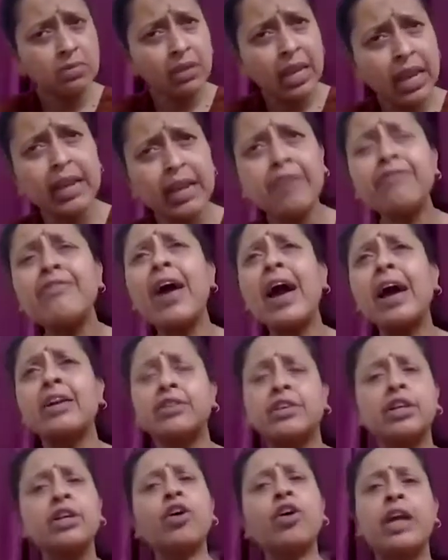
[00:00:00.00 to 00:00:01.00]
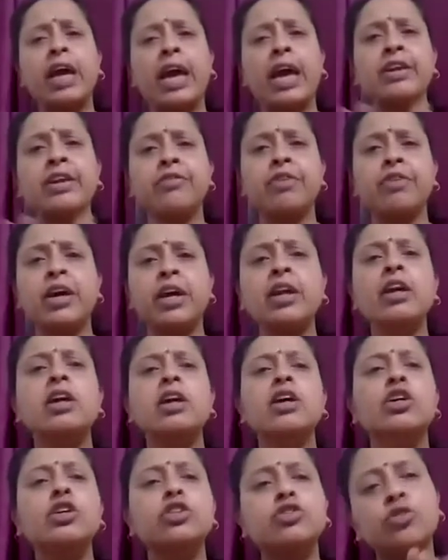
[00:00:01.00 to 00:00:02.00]
in a factory or anywhere.
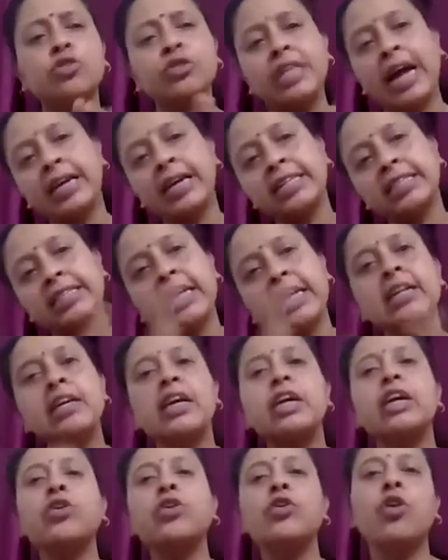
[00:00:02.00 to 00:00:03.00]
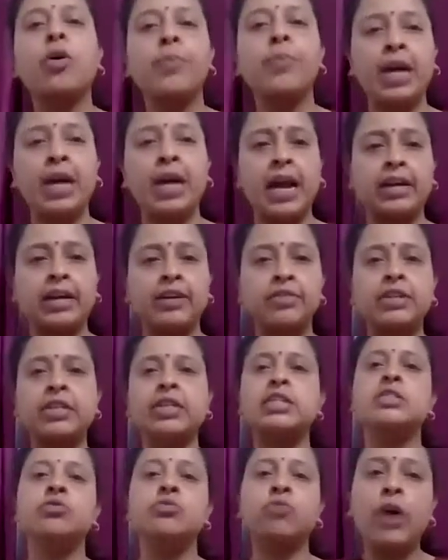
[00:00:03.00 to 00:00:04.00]
So that is an economic
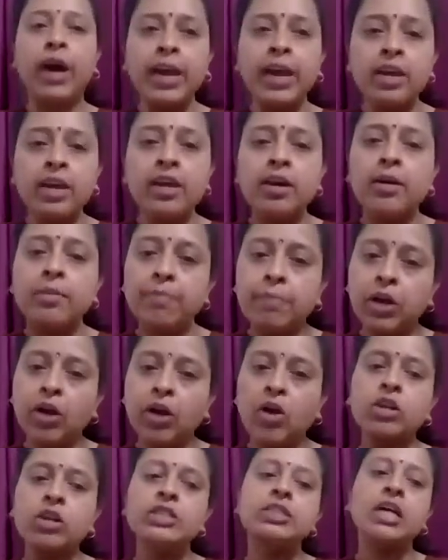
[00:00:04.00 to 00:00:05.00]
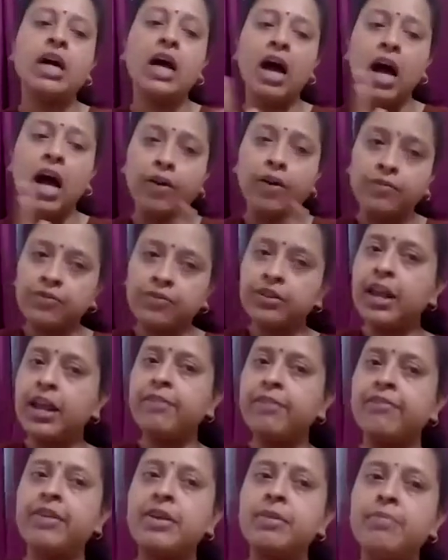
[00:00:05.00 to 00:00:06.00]
activities. Why? Because after
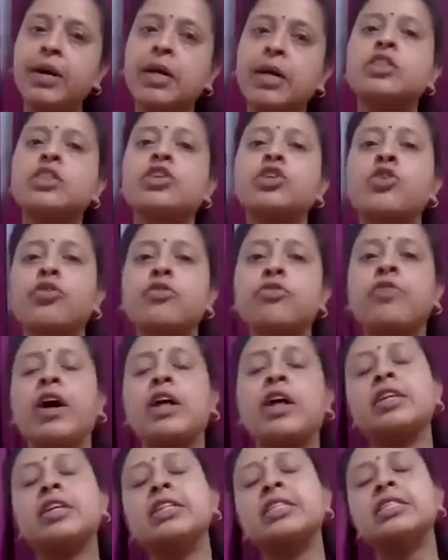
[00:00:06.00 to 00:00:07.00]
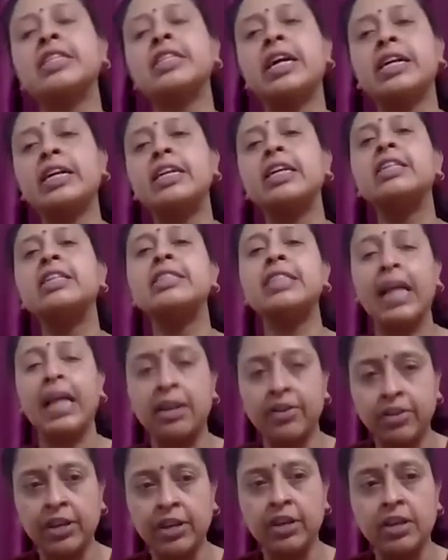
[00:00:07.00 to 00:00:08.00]
every month, your father is getting a
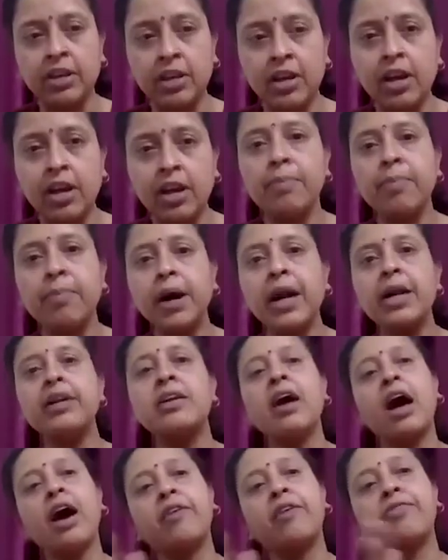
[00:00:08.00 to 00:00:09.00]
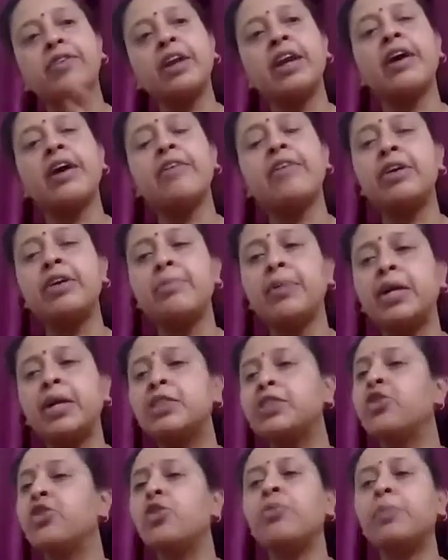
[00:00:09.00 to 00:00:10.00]
salary. But after every month,
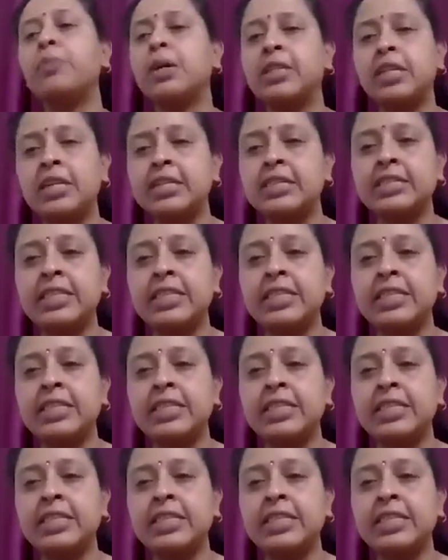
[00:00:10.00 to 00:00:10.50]
your mother is